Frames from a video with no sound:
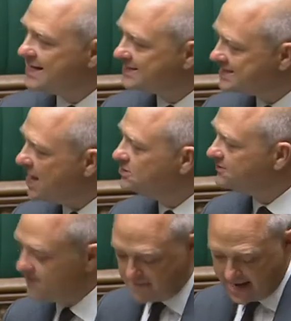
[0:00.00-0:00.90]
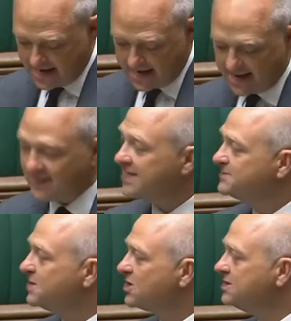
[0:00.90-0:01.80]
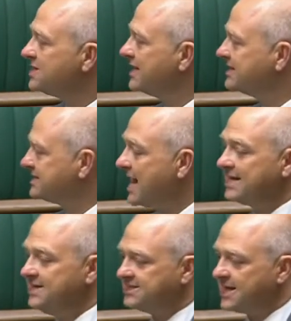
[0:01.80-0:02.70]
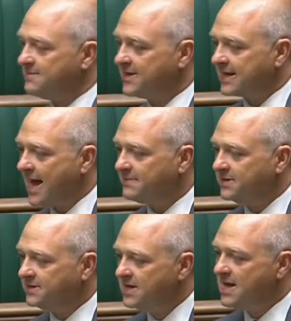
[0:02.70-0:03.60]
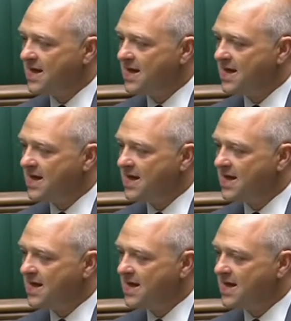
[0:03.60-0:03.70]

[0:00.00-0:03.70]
It sounds familiar, and that's because exactly the same thing happened